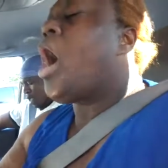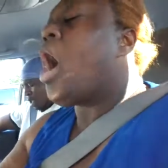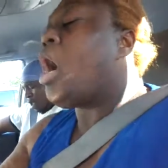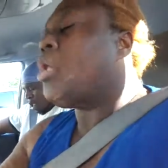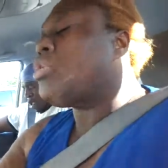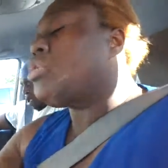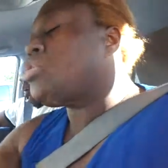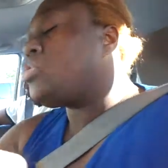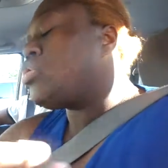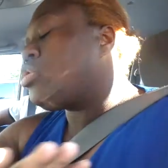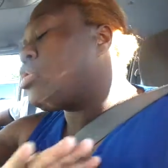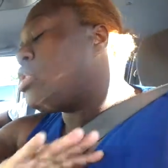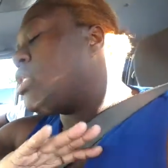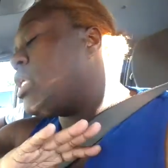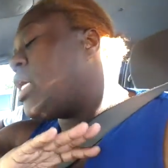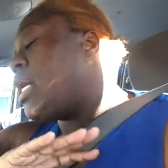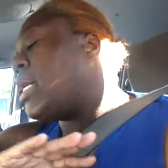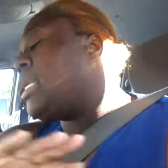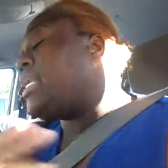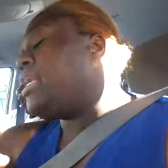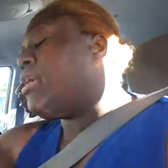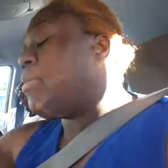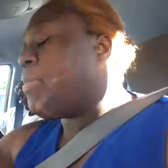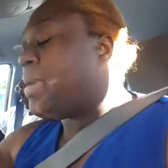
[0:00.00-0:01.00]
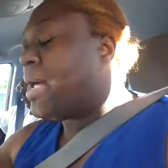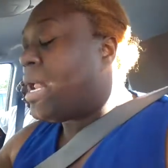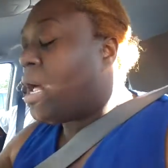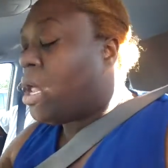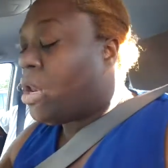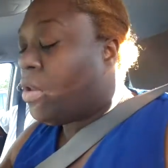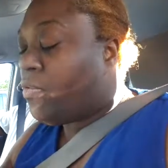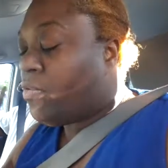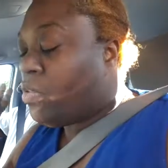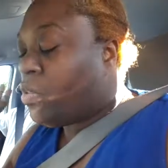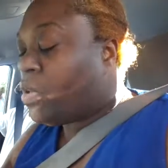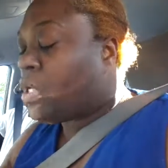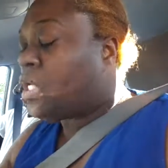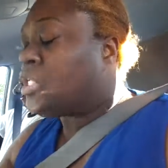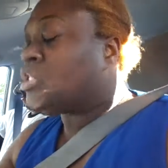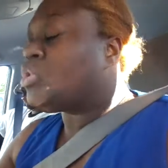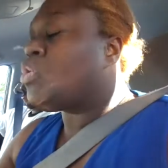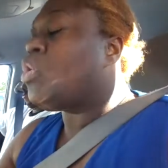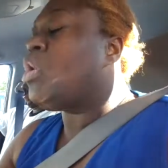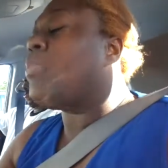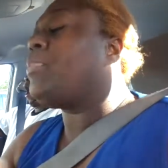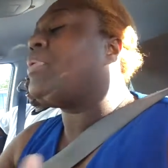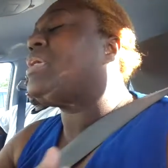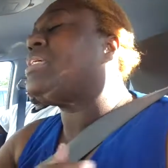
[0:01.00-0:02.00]
all the children of God nearby, all over the world that's
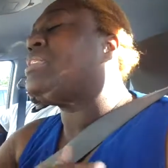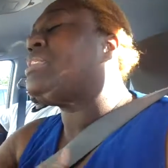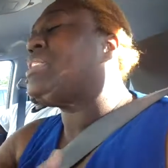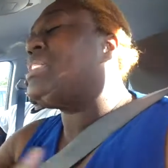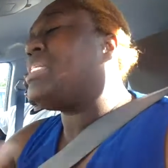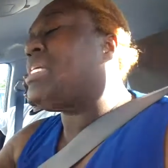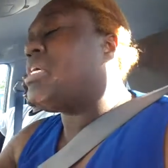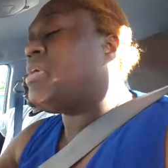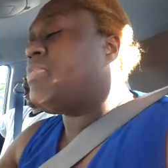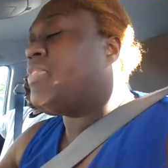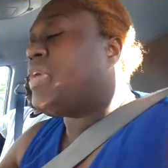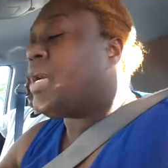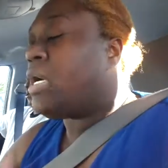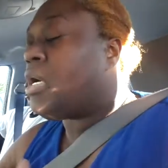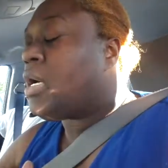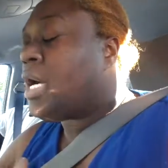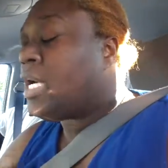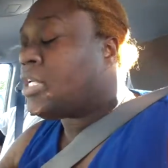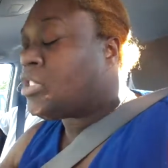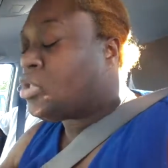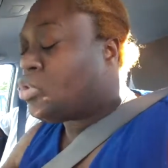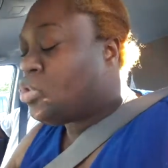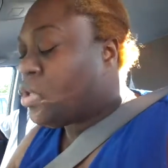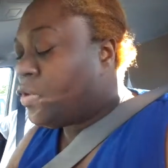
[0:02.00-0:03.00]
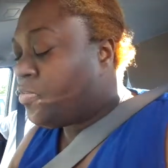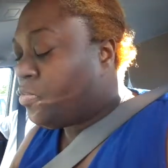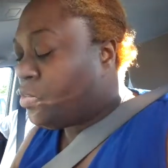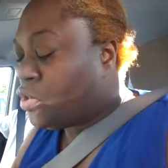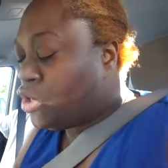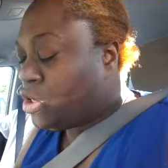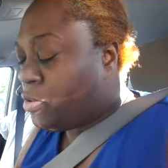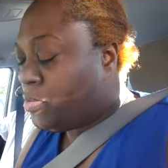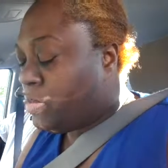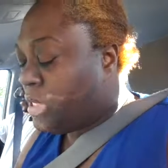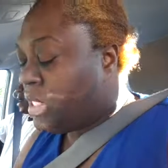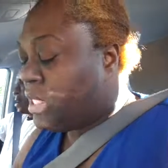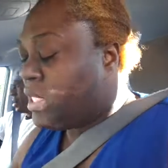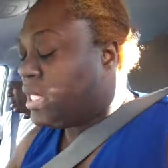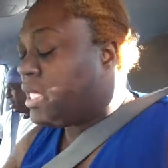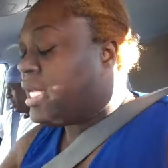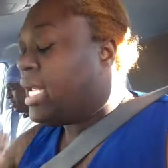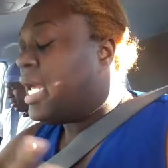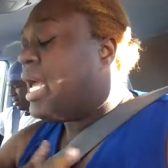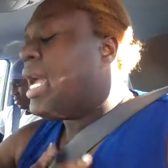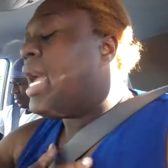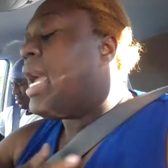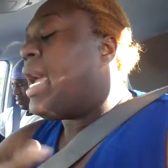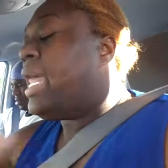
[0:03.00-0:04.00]
going places here and there. God, to come with your blood
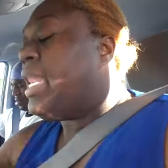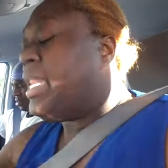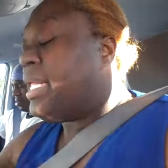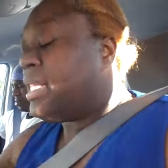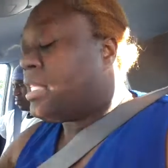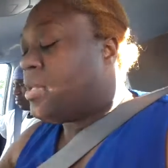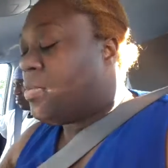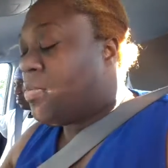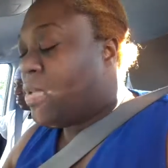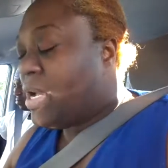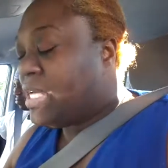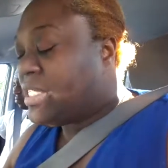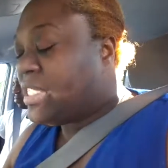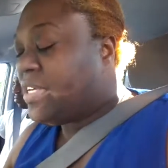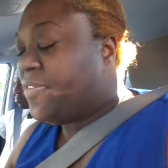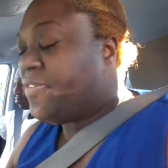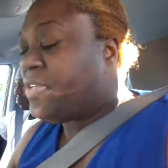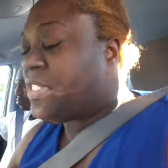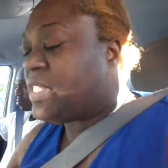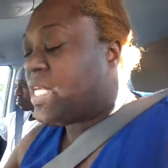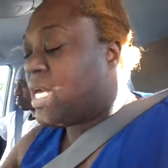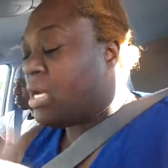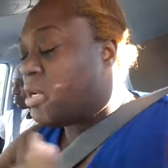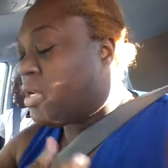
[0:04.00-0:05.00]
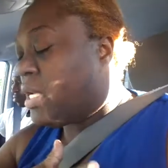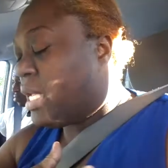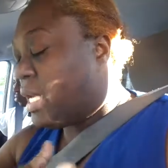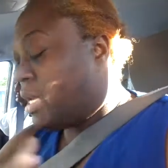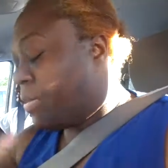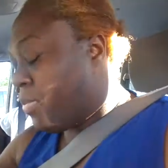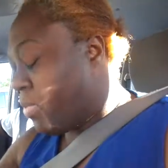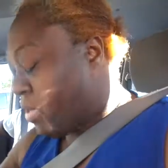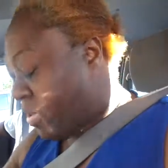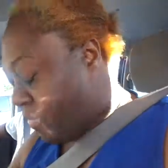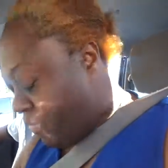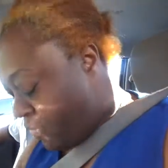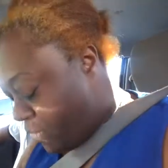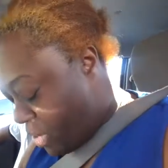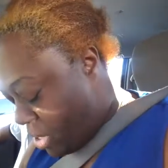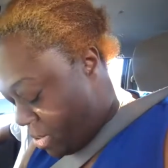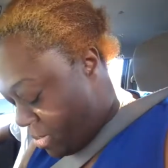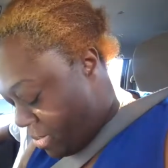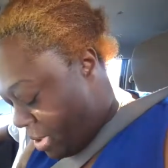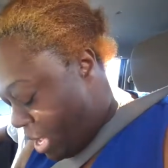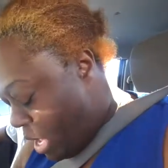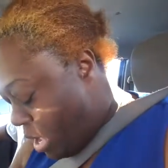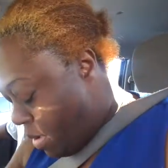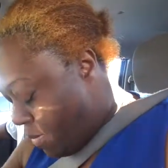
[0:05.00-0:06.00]
and let them rise every time. sound. God, I pray
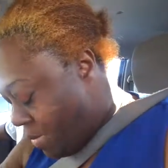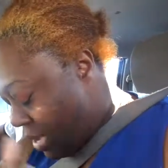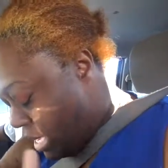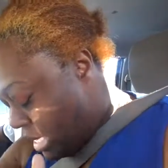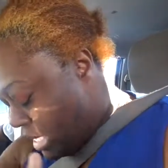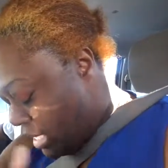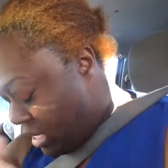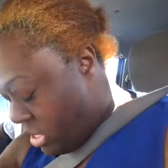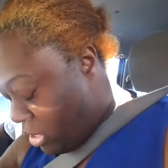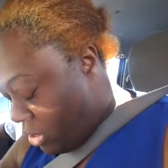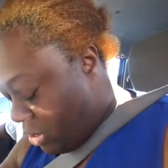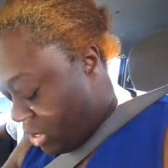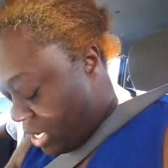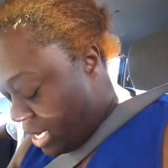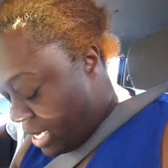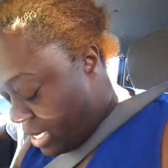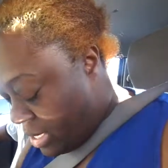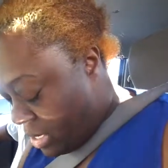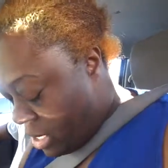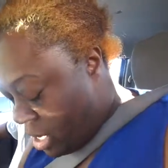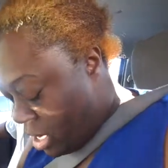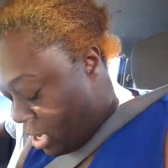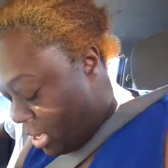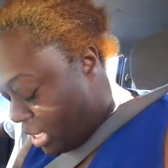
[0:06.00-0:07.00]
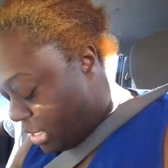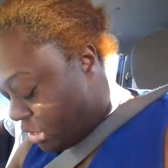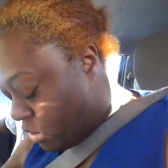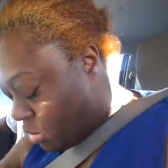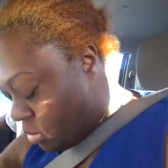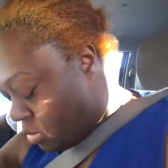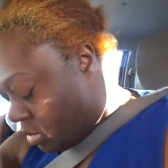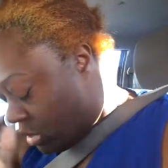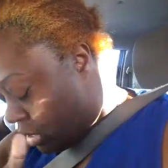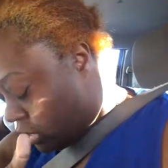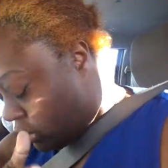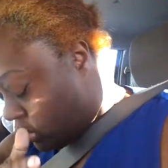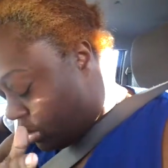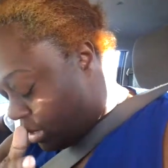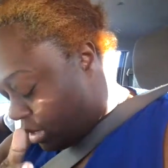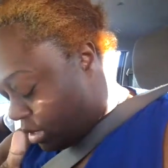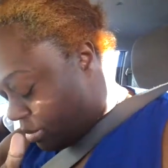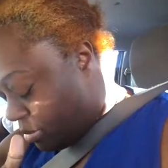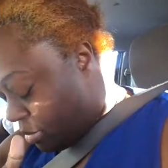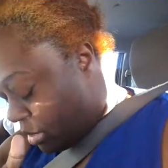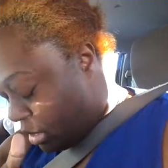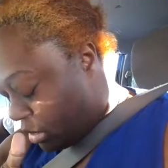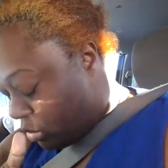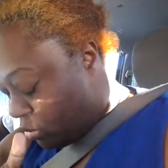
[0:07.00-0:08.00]
for my leader and uh, his, his
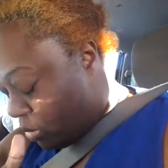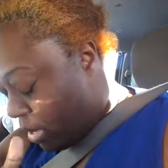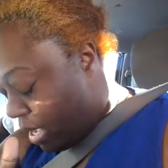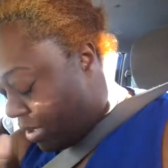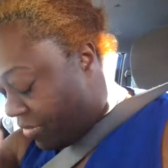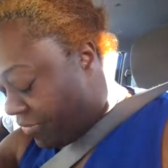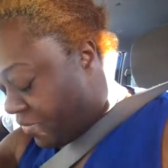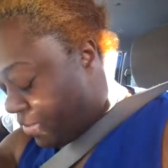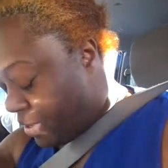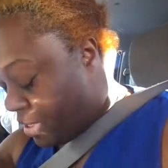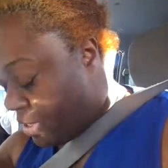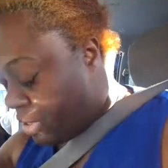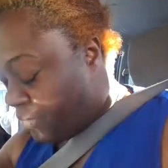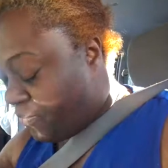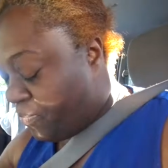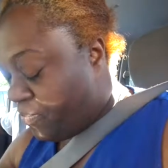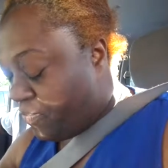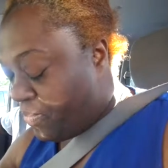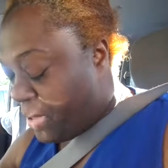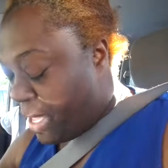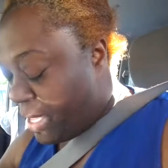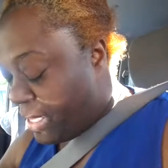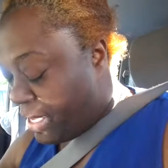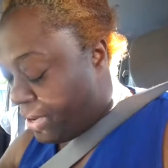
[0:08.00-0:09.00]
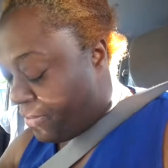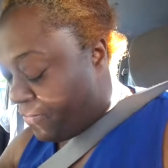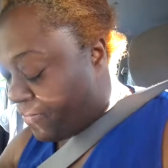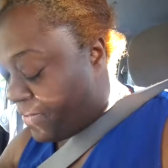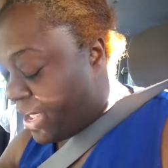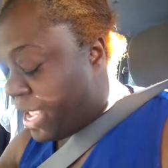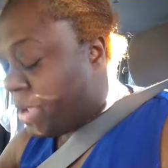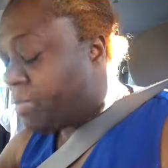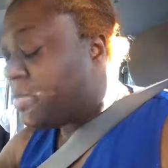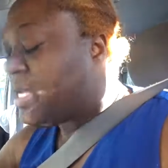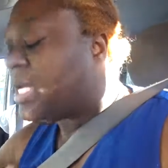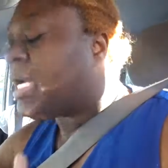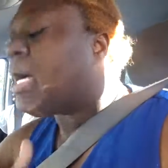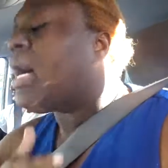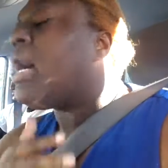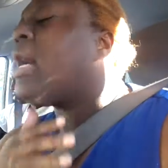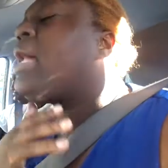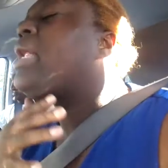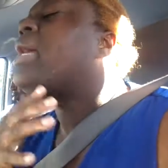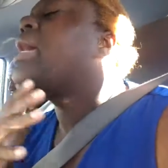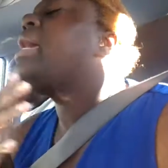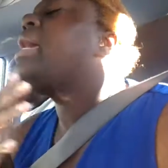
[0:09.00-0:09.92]
his wife and and their family, God.